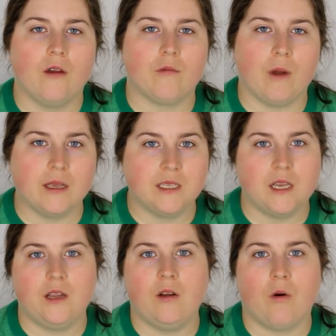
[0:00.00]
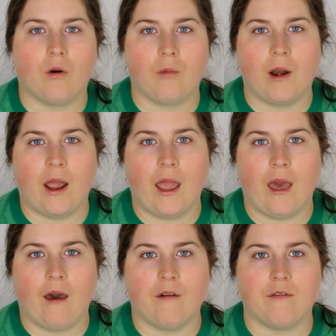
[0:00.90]
resin or when I
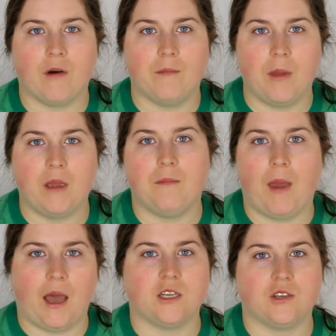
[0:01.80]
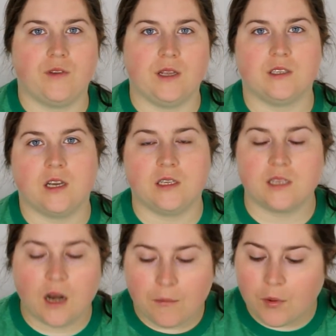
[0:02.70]
have a big batch of incense
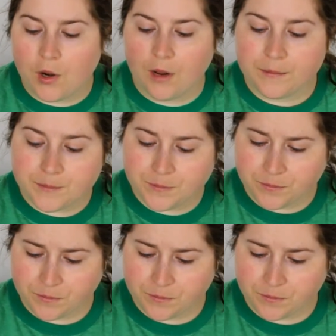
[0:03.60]
that I'm burning.